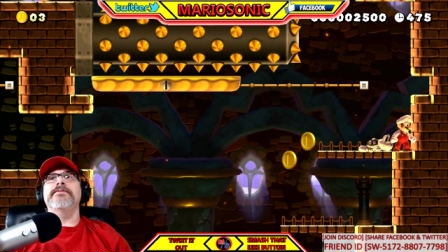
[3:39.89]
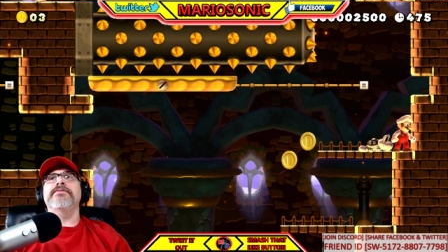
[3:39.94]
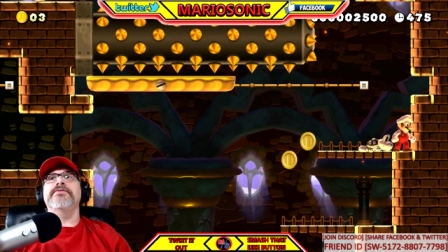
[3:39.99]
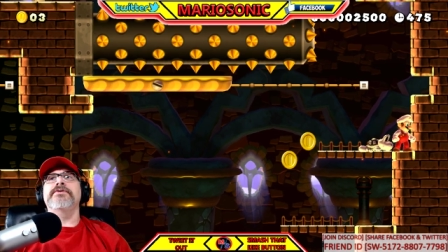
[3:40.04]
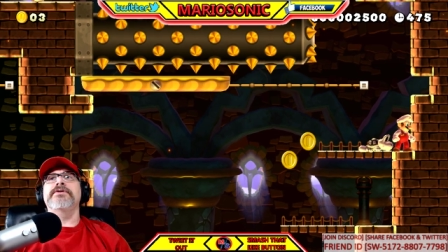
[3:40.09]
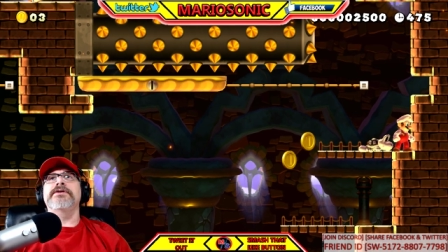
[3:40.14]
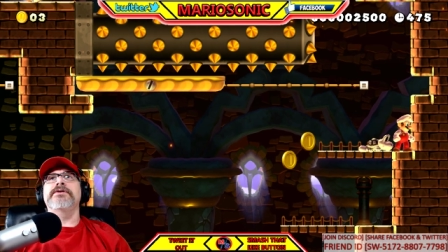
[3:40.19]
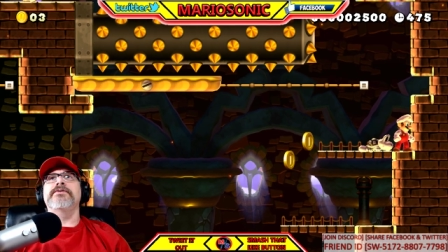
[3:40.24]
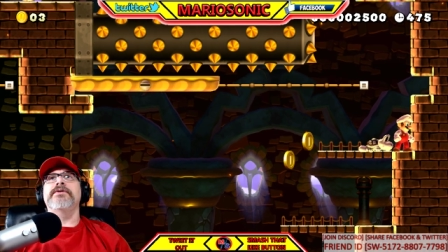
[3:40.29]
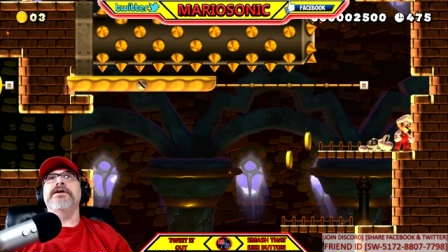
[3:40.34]
We're
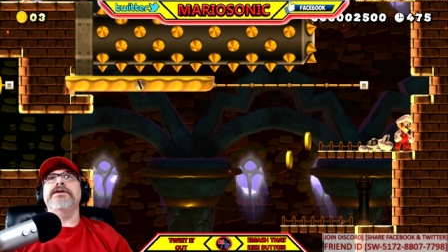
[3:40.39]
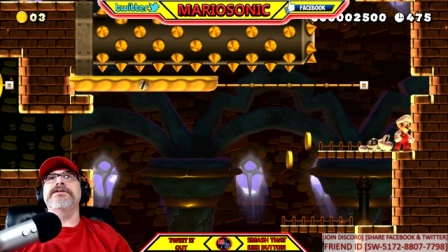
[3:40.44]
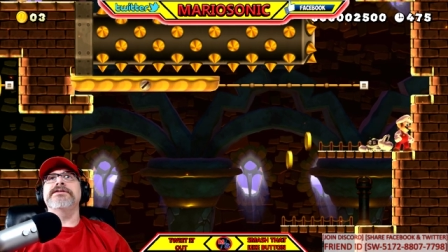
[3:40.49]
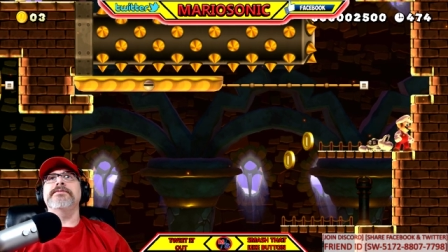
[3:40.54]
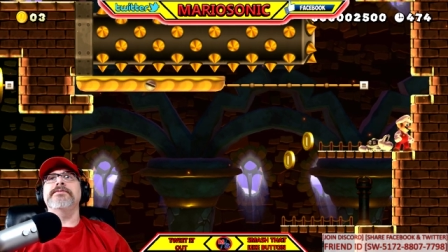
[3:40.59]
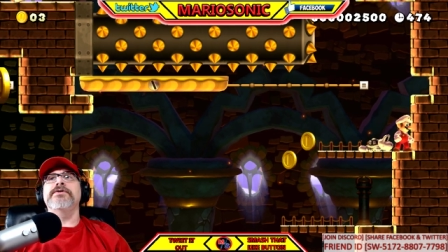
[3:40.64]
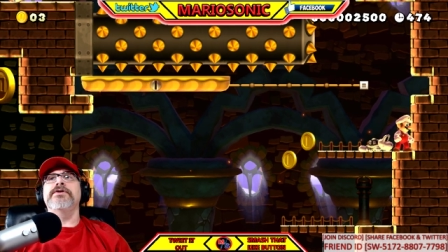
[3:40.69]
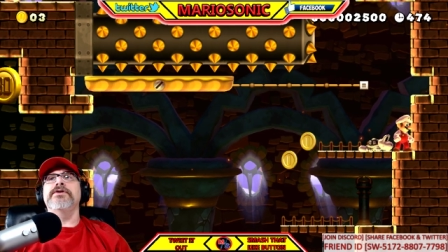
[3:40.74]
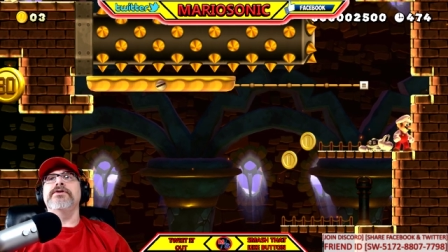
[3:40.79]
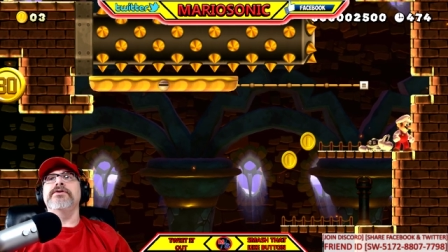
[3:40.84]
going to watch
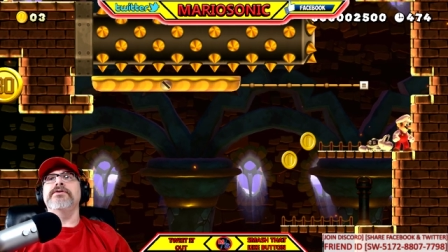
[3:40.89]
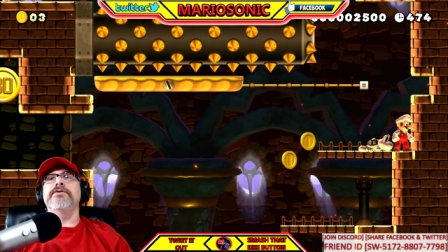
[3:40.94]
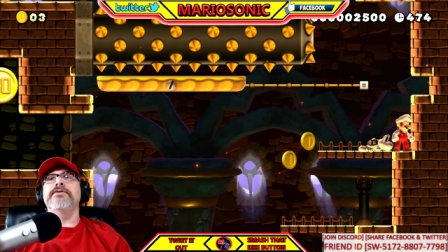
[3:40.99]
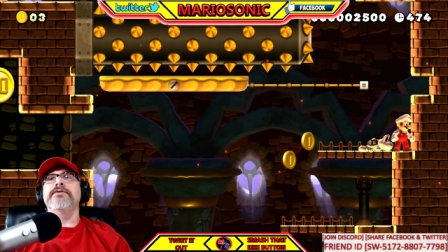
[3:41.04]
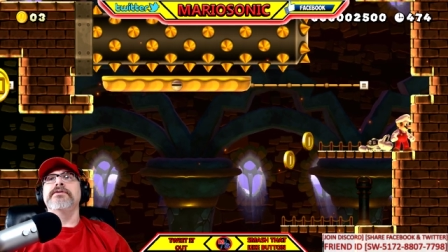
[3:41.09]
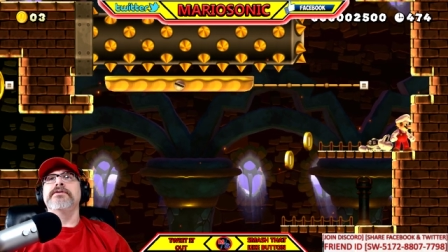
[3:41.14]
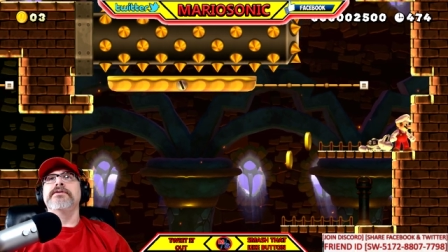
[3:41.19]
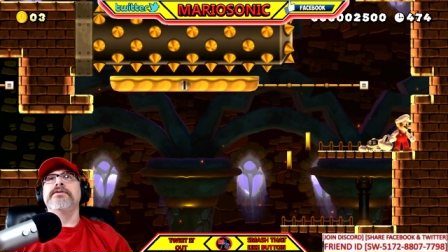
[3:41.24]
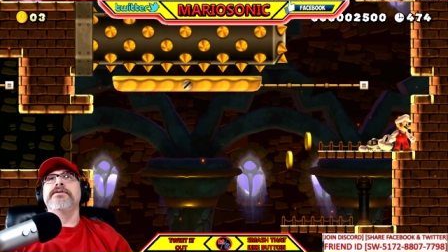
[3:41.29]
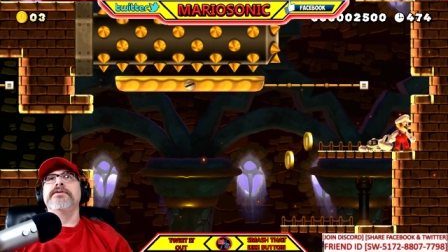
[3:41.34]
him go.
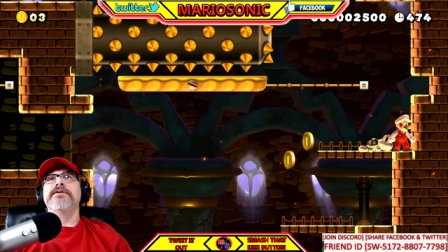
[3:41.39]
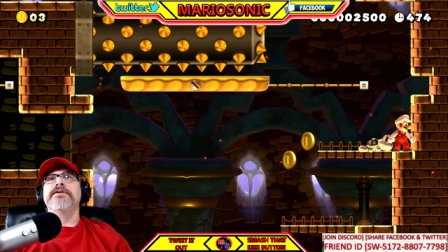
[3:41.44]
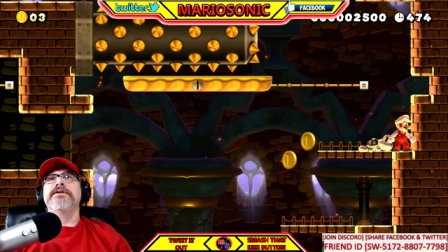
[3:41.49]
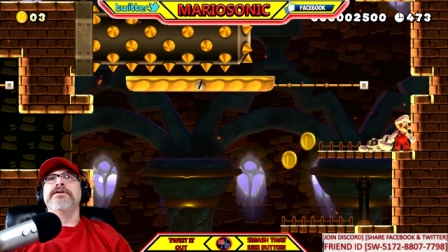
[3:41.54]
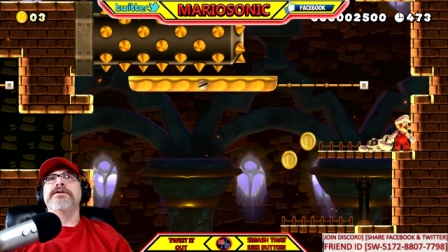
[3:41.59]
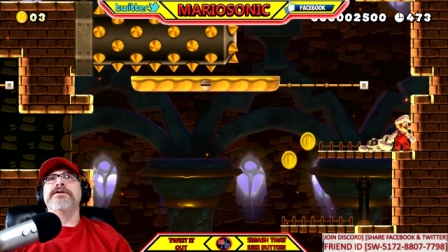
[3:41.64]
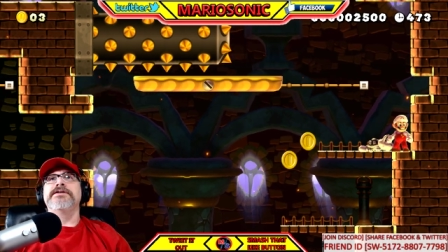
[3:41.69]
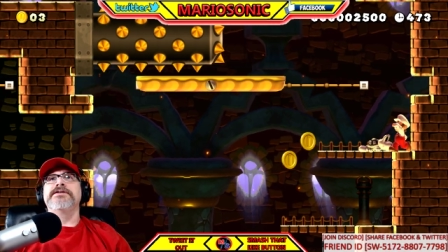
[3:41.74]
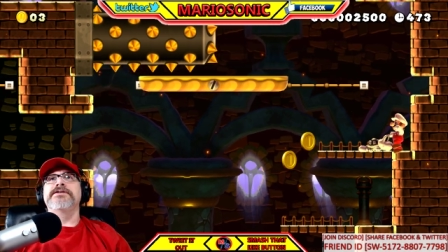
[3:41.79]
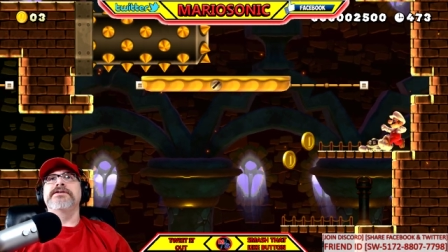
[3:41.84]

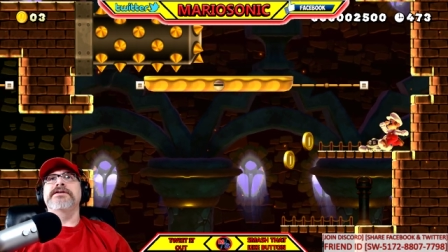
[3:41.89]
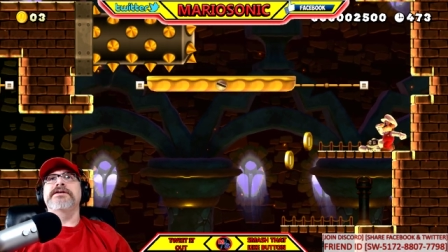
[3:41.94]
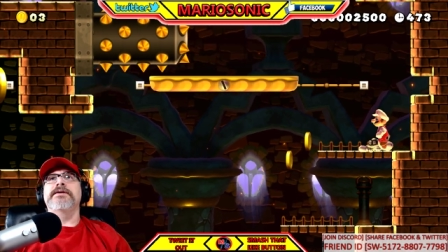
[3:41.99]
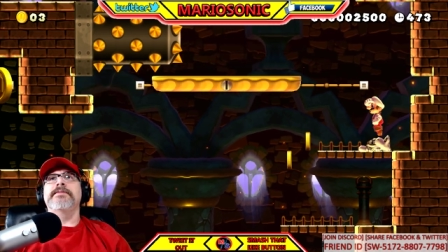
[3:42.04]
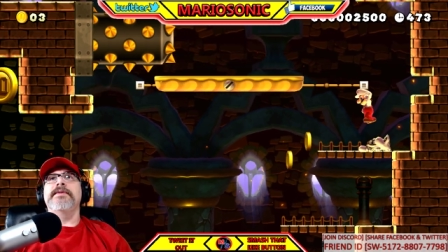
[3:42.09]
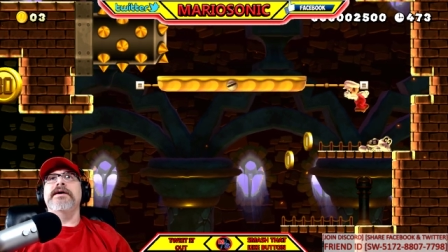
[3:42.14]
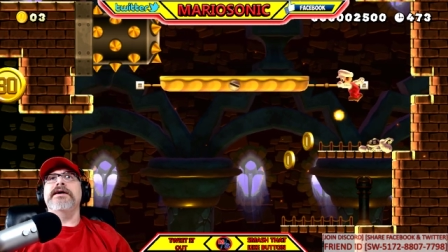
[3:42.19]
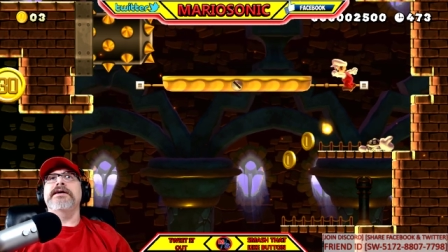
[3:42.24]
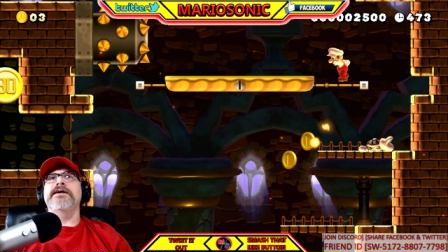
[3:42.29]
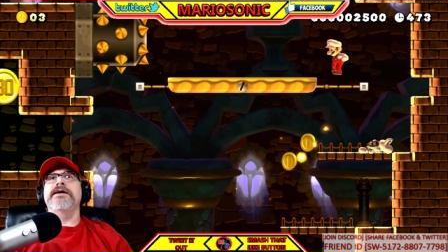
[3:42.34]
He's going to come
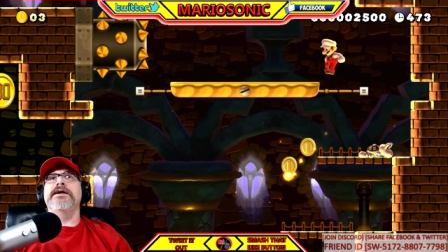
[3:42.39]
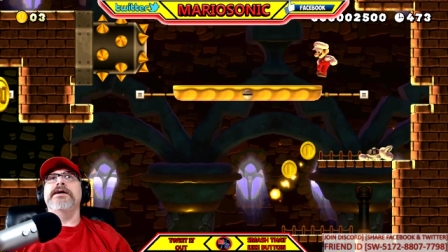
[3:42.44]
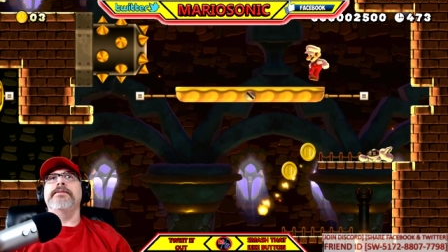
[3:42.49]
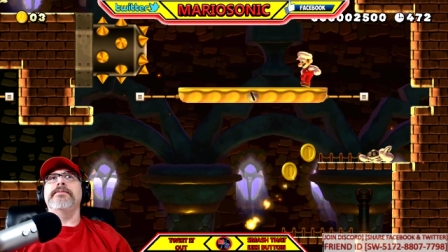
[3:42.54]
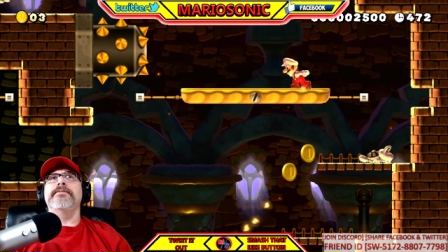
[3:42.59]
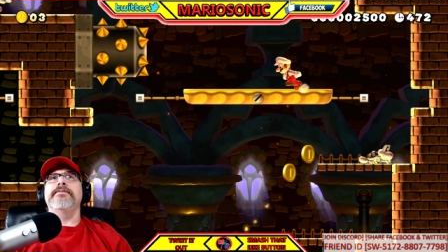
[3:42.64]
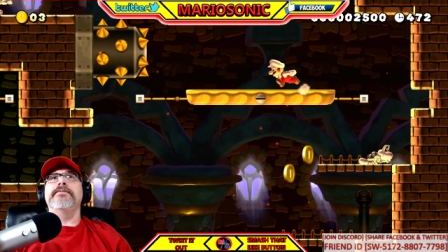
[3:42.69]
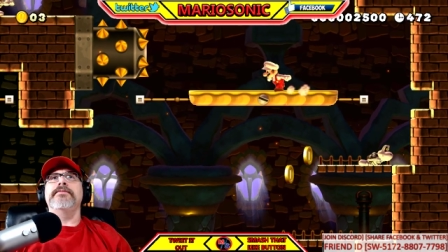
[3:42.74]
back up.